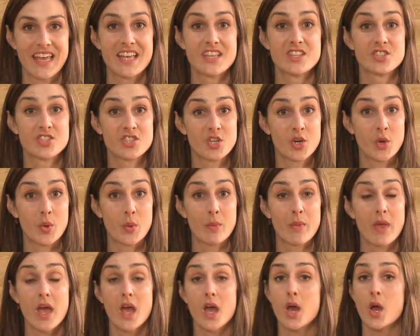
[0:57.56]
So,
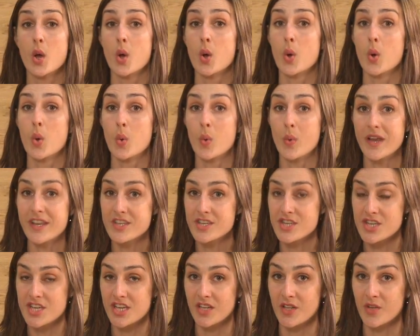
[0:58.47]

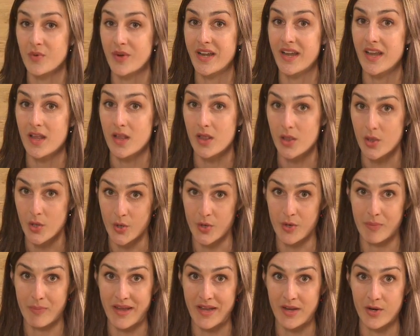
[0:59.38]
which children
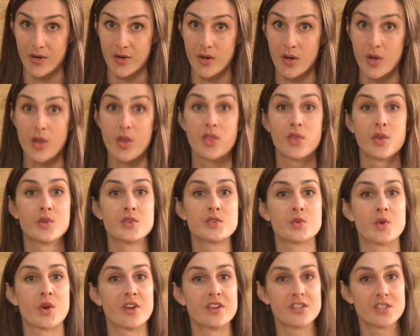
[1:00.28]
learn better? Those
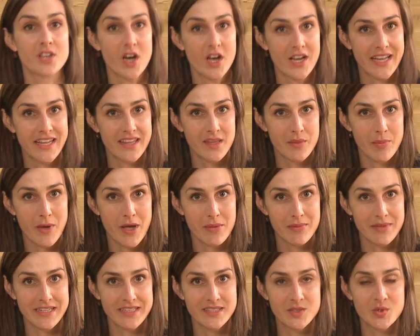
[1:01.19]
who are taught in the
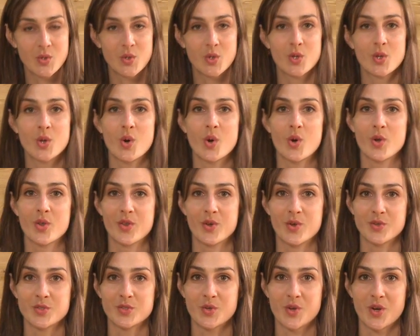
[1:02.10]
public school or
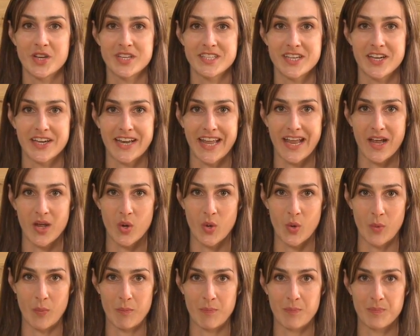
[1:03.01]
those who are taught at
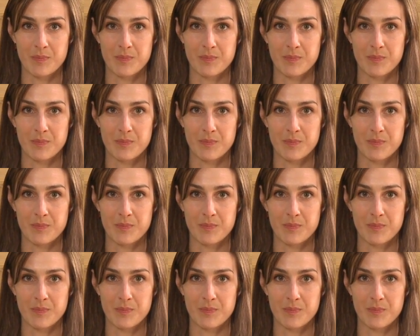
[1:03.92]
home?